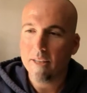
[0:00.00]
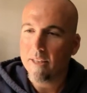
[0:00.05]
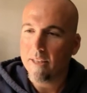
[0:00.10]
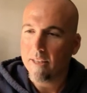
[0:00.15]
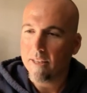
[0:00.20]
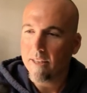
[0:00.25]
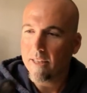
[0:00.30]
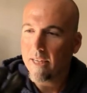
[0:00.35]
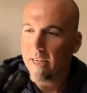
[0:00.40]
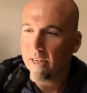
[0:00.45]

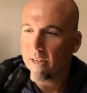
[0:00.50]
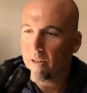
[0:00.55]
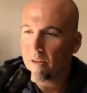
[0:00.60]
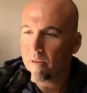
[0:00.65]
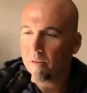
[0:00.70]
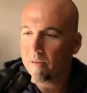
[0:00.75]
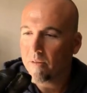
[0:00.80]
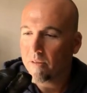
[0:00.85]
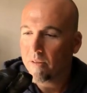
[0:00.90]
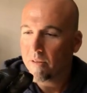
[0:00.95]
but for
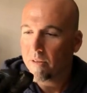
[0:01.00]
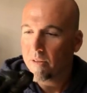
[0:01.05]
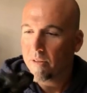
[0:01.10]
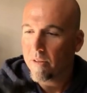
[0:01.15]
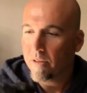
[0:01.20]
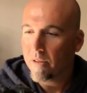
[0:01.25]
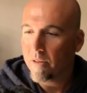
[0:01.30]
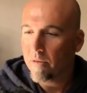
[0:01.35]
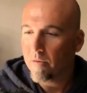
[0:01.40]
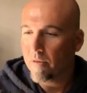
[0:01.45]
myself,
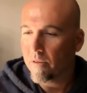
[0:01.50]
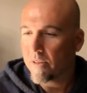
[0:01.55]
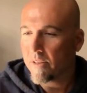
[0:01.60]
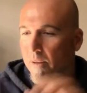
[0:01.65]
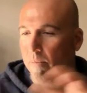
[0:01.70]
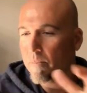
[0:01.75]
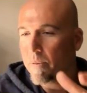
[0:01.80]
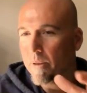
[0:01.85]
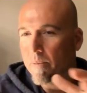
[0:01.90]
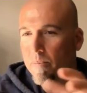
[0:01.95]

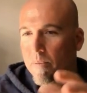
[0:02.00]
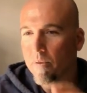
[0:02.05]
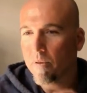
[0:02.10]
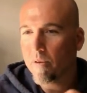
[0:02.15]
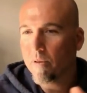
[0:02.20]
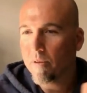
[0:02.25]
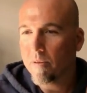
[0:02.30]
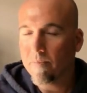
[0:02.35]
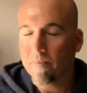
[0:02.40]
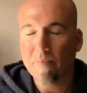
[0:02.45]
I
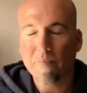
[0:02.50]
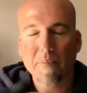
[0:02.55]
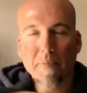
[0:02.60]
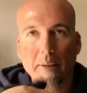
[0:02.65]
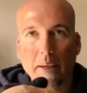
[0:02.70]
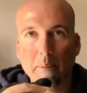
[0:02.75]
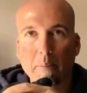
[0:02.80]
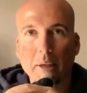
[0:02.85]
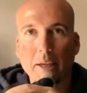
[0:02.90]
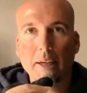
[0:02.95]
don't want
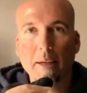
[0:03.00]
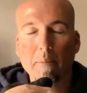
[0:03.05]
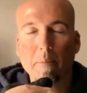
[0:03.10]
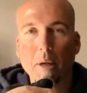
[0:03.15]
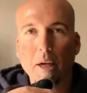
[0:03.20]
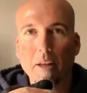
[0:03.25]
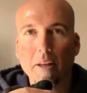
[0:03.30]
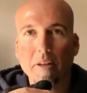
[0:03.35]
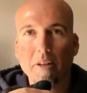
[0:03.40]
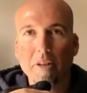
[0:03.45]
any
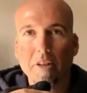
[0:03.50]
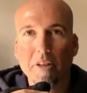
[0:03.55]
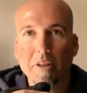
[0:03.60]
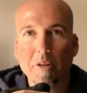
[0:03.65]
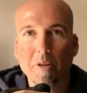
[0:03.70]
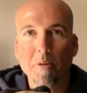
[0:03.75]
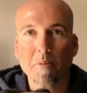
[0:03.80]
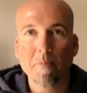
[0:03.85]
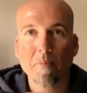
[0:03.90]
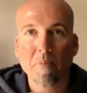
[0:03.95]
kind of gear
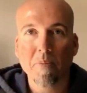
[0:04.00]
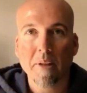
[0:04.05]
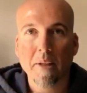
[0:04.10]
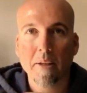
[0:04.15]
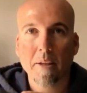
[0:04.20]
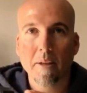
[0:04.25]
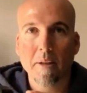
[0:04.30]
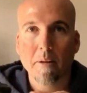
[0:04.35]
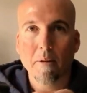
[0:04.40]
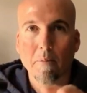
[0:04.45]
that's going to
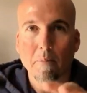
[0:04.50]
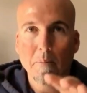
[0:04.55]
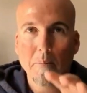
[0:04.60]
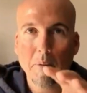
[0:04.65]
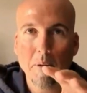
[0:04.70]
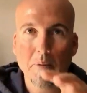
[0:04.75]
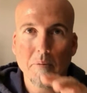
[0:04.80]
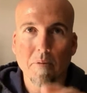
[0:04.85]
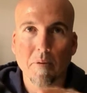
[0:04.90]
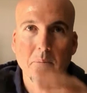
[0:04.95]
take my
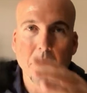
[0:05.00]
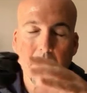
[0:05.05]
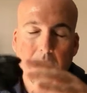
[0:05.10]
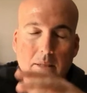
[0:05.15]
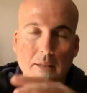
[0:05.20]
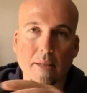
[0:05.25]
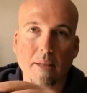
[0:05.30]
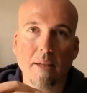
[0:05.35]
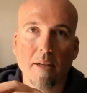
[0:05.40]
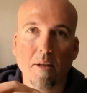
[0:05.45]
attention
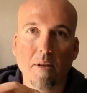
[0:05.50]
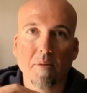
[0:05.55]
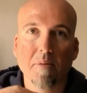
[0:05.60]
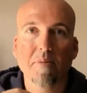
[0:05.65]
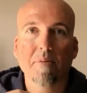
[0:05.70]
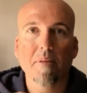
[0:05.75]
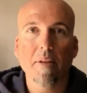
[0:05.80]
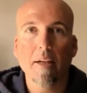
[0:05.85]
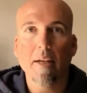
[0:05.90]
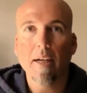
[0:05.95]
off
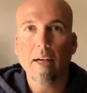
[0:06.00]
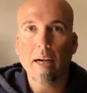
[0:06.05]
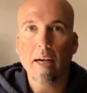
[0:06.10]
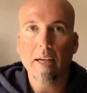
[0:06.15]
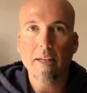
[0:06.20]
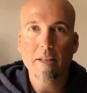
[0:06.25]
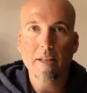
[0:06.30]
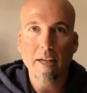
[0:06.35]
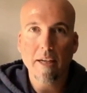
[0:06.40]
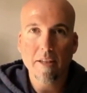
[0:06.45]
of
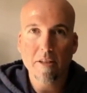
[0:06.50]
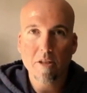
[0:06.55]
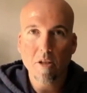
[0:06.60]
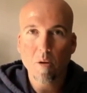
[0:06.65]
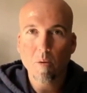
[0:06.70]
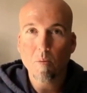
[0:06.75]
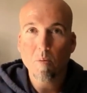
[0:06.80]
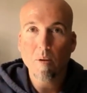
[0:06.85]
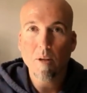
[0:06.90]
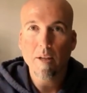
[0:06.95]
the
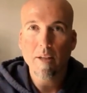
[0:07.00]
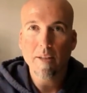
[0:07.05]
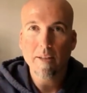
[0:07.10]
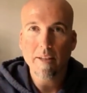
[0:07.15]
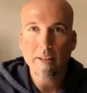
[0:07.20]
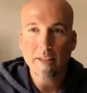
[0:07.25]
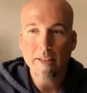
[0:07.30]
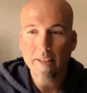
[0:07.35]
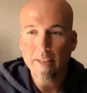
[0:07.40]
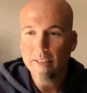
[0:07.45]
road
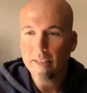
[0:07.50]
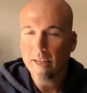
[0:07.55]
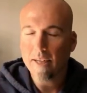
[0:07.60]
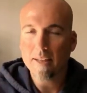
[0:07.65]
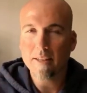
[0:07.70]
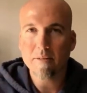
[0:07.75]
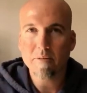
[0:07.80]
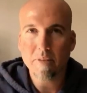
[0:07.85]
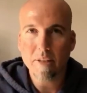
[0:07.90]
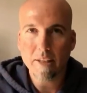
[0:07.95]
or the
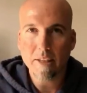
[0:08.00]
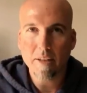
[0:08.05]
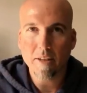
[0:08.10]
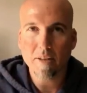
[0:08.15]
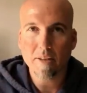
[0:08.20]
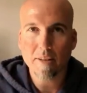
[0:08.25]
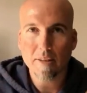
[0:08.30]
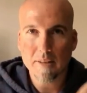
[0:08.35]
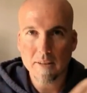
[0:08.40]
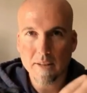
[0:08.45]
trail,
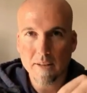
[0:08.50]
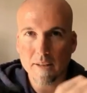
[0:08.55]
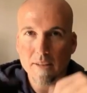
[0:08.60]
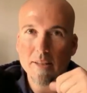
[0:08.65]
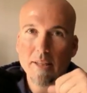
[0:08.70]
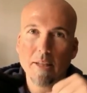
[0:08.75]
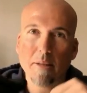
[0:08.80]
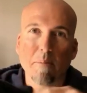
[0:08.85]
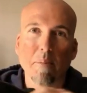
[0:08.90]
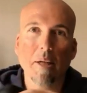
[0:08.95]

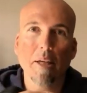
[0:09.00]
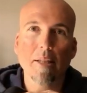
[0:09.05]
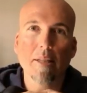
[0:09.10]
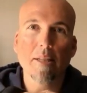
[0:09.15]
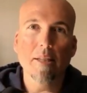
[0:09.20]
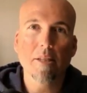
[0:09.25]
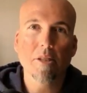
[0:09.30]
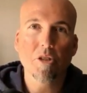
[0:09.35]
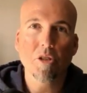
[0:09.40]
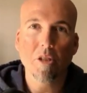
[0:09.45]
and
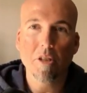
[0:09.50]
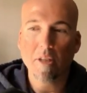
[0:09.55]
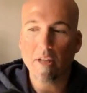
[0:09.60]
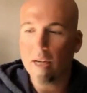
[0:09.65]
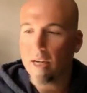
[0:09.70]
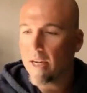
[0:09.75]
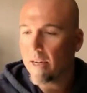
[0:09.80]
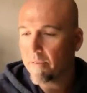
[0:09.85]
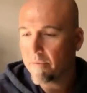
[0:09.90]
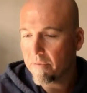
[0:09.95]

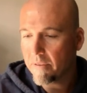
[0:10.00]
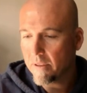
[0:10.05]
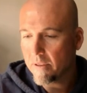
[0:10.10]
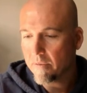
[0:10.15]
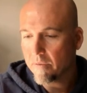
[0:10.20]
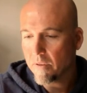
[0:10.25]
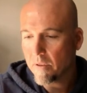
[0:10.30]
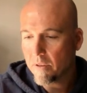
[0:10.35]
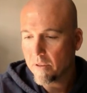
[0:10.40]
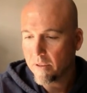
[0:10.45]
I feel
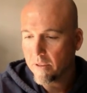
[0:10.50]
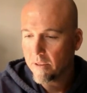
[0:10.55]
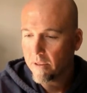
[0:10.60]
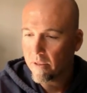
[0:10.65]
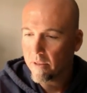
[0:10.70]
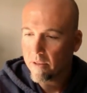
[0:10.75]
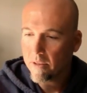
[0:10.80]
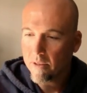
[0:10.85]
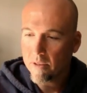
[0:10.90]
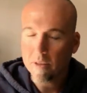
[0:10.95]
like
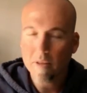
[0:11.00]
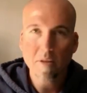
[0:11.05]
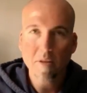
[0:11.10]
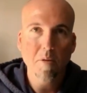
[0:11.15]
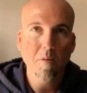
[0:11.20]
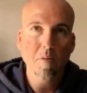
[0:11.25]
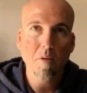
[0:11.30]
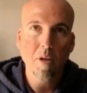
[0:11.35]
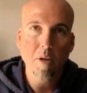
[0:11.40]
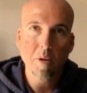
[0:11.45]
that's what these
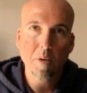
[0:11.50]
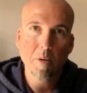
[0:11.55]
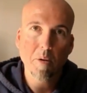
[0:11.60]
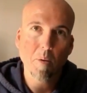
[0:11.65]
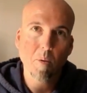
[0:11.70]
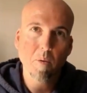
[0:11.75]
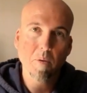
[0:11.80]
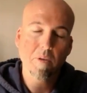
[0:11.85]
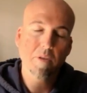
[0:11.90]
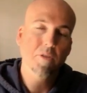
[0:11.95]
gloves
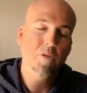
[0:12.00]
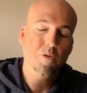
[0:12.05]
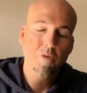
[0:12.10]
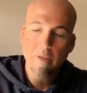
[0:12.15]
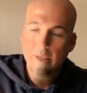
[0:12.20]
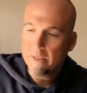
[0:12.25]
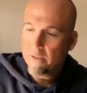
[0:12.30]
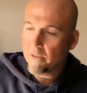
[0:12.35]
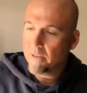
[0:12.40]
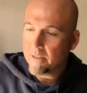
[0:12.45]
do.
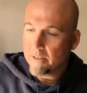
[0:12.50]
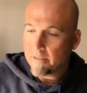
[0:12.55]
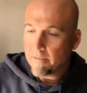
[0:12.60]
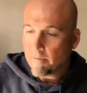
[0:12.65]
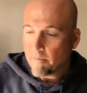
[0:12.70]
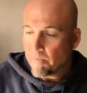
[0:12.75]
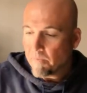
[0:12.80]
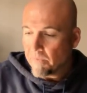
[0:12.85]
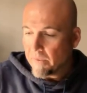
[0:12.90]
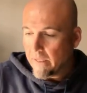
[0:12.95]

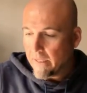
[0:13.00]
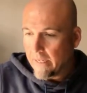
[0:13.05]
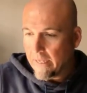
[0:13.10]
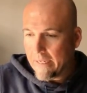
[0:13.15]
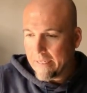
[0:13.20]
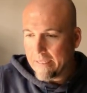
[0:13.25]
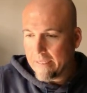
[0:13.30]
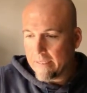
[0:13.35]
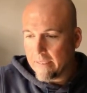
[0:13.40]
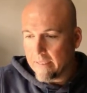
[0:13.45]

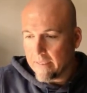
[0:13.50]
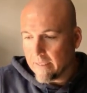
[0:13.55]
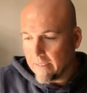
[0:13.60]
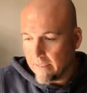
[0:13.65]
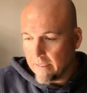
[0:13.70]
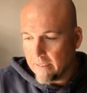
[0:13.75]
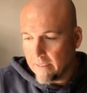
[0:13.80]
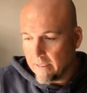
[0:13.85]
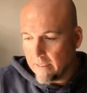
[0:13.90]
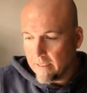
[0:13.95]
I
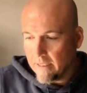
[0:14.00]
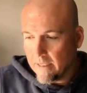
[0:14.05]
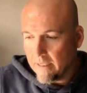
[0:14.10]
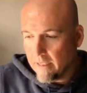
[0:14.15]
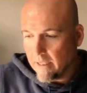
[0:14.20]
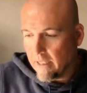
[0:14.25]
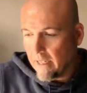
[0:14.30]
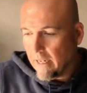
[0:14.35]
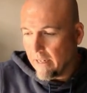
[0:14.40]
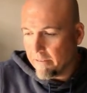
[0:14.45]
am
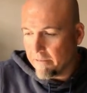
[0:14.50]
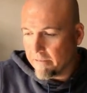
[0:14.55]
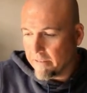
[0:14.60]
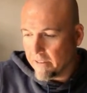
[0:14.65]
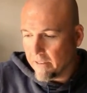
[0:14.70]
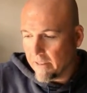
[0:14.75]
mentally